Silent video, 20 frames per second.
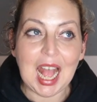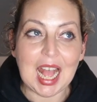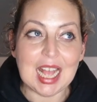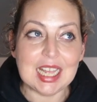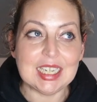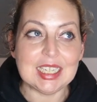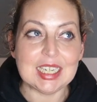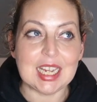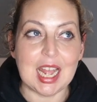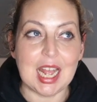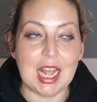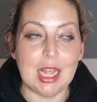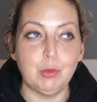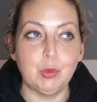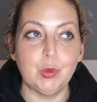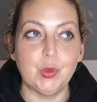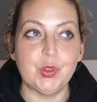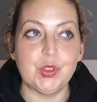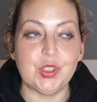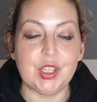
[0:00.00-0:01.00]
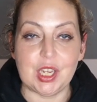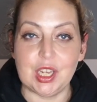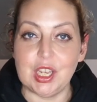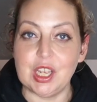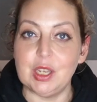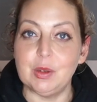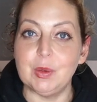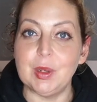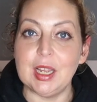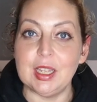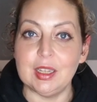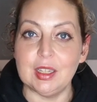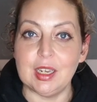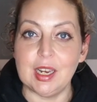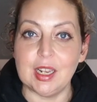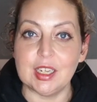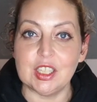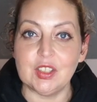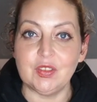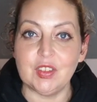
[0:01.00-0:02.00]
and I will see you in the
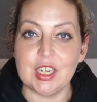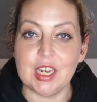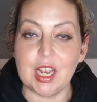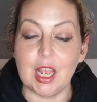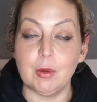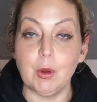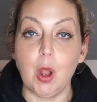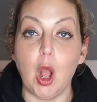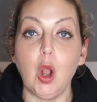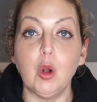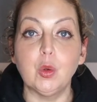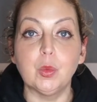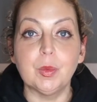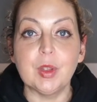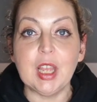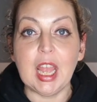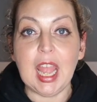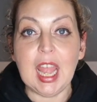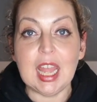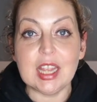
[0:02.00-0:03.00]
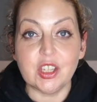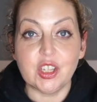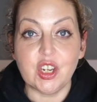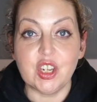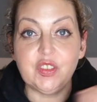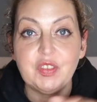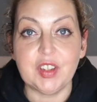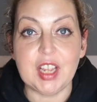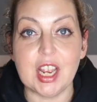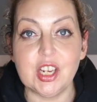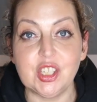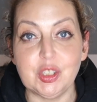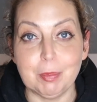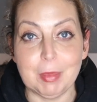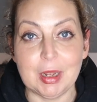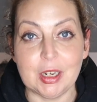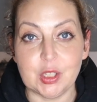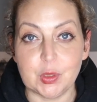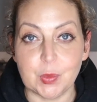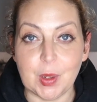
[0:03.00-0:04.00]
next video. Oh, hit the
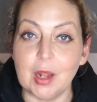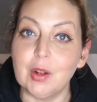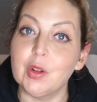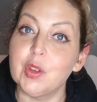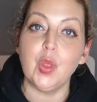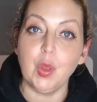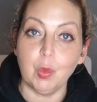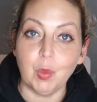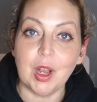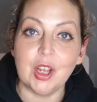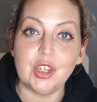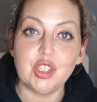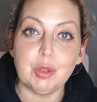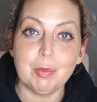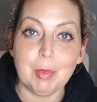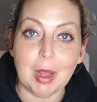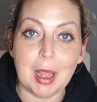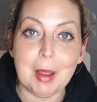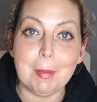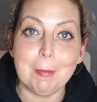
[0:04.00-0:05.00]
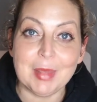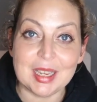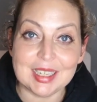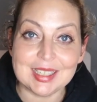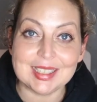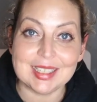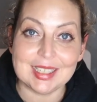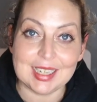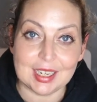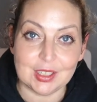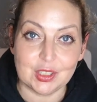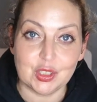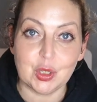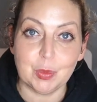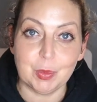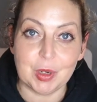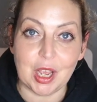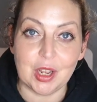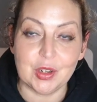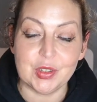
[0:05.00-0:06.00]
notification bell as well, otherwise you might miss the next
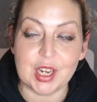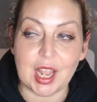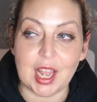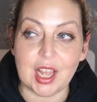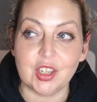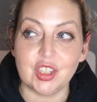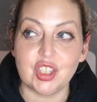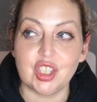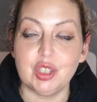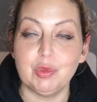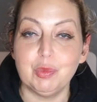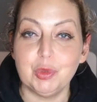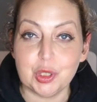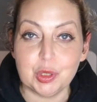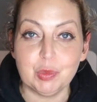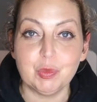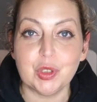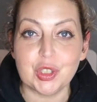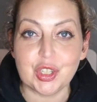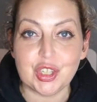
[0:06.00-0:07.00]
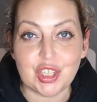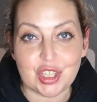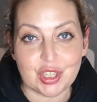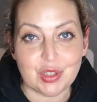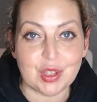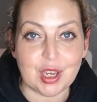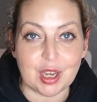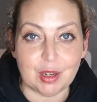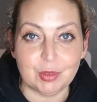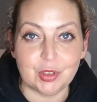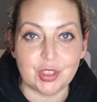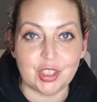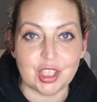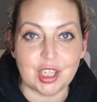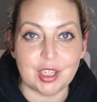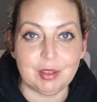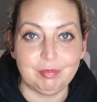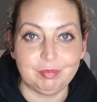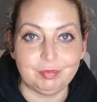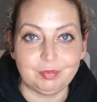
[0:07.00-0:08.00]
upload, and you wouldn't want to do that, would
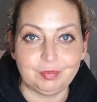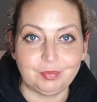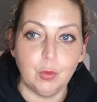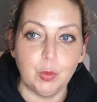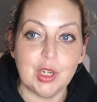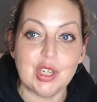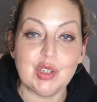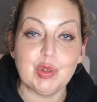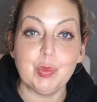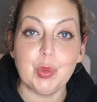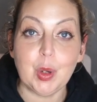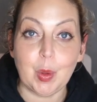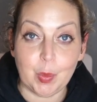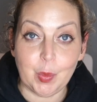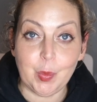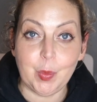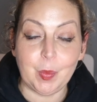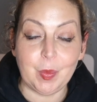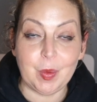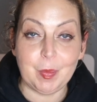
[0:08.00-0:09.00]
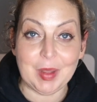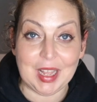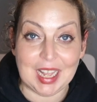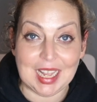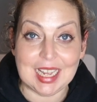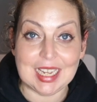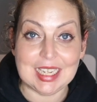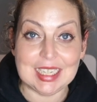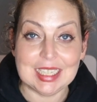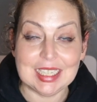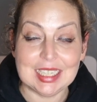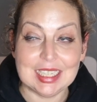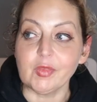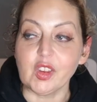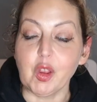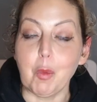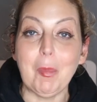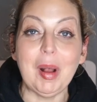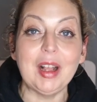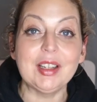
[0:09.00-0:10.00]
you? Which will probably be
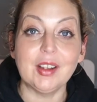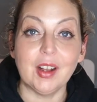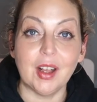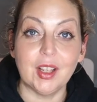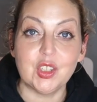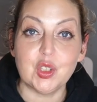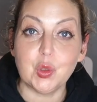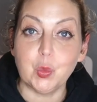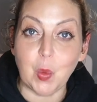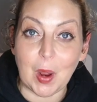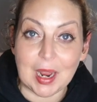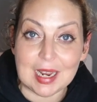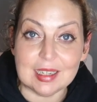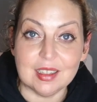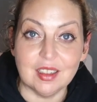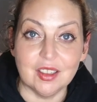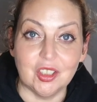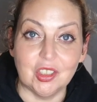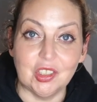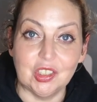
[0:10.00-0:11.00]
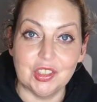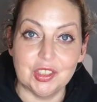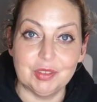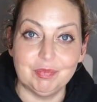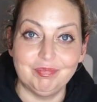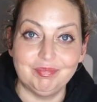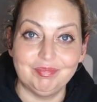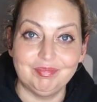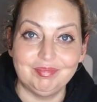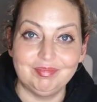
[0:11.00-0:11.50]
my guide to weight loss.